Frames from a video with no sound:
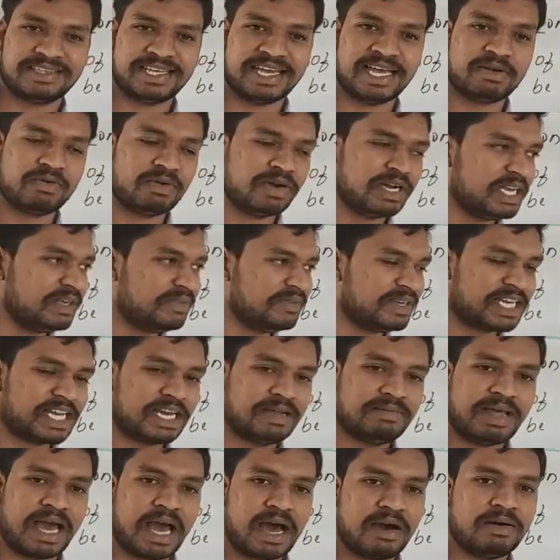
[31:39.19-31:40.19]
Then only we
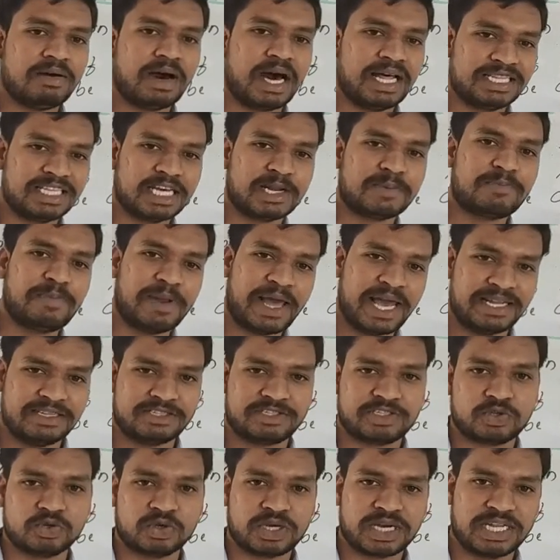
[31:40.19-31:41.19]
can have other
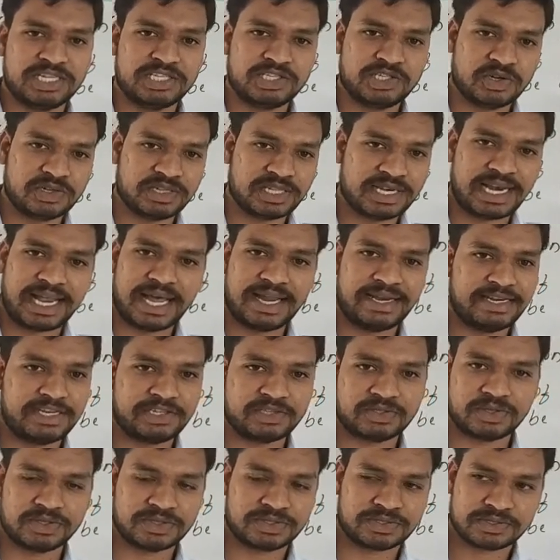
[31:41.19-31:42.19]
plans to conserve the land
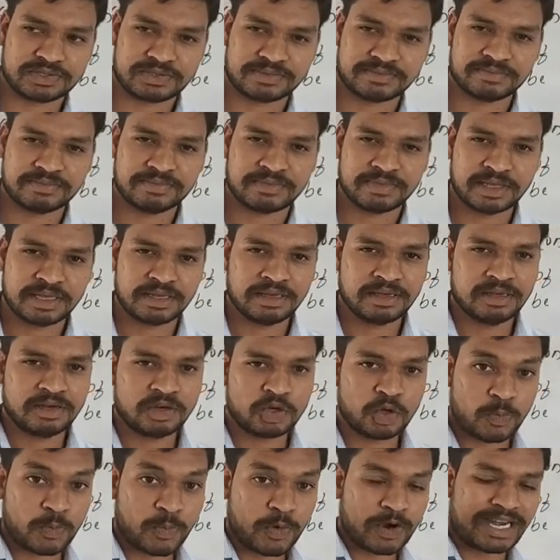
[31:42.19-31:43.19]
resource,
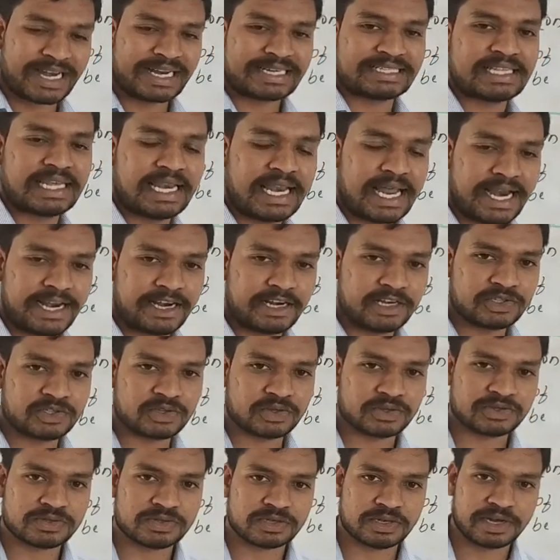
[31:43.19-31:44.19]
to protect the land
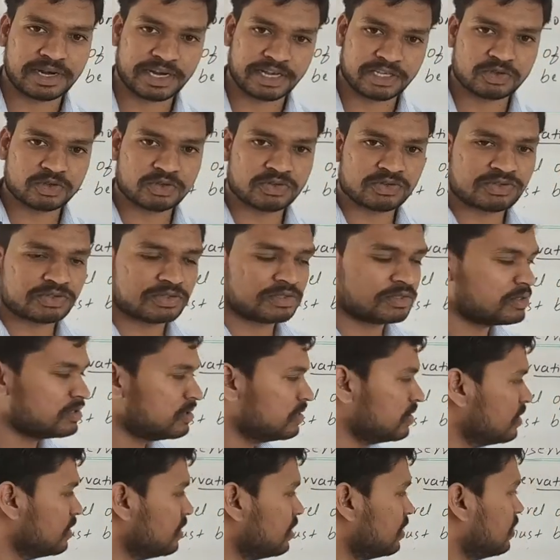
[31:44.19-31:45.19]
resource.
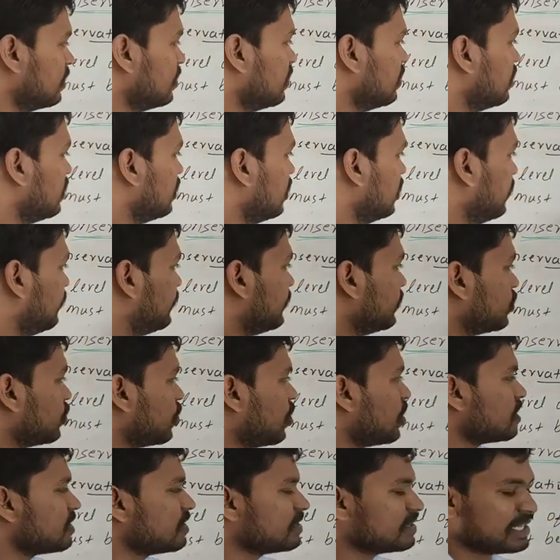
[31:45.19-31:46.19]
If you
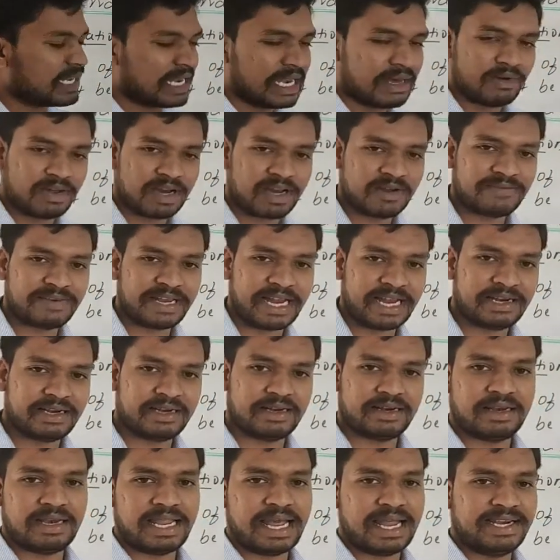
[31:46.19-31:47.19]
don't know the level of
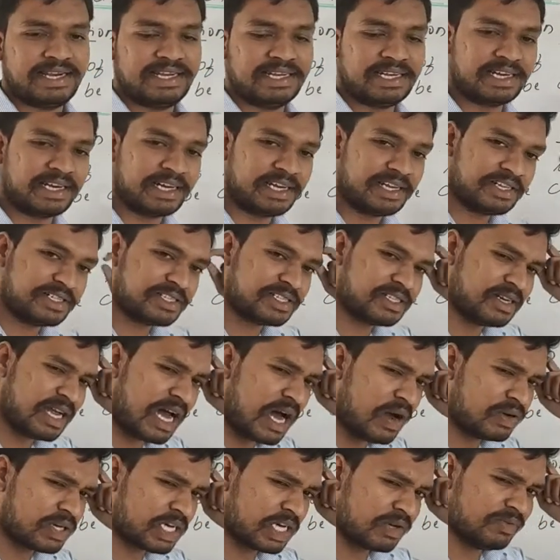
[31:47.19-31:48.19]
land degradation,
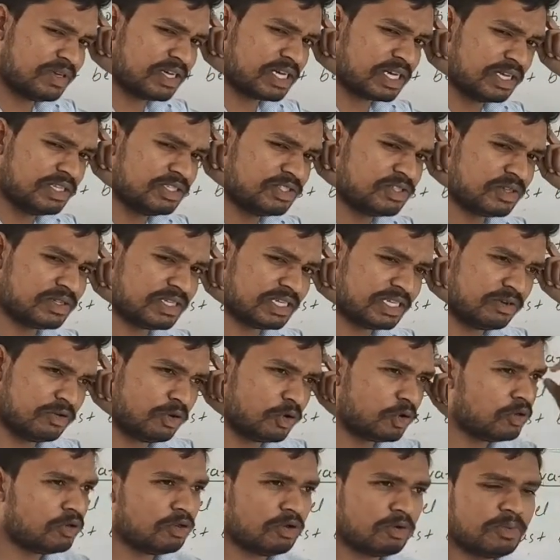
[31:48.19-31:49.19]
how can we conserve it?
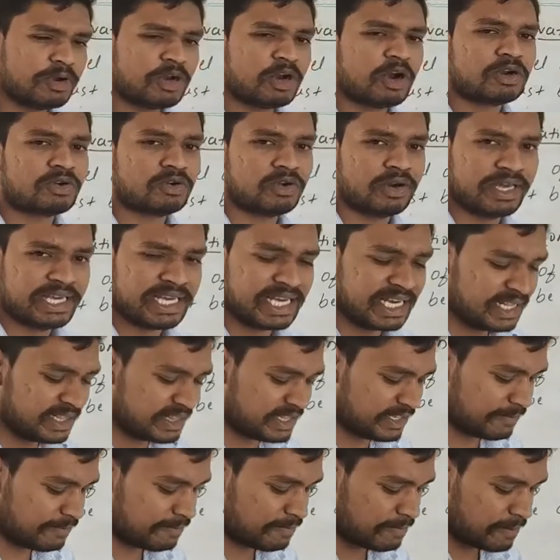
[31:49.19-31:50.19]
You will be not knowing
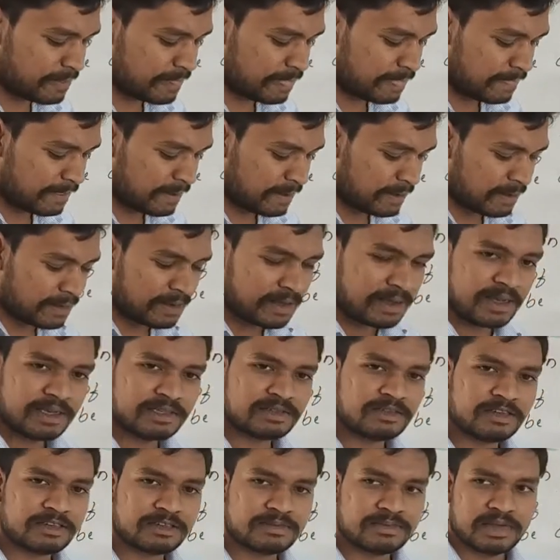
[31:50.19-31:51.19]
anything.
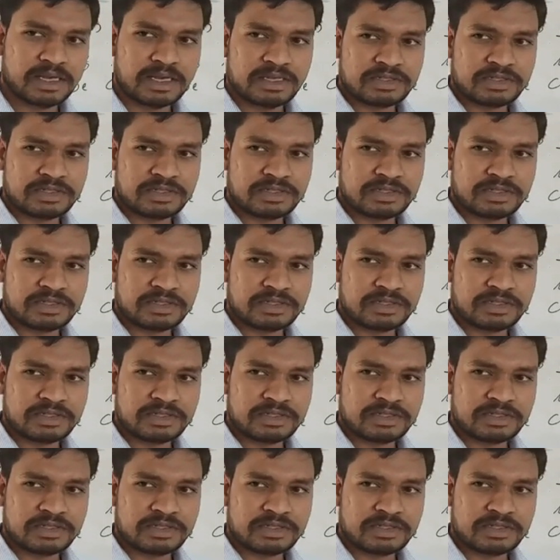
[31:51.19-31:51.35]
Is not?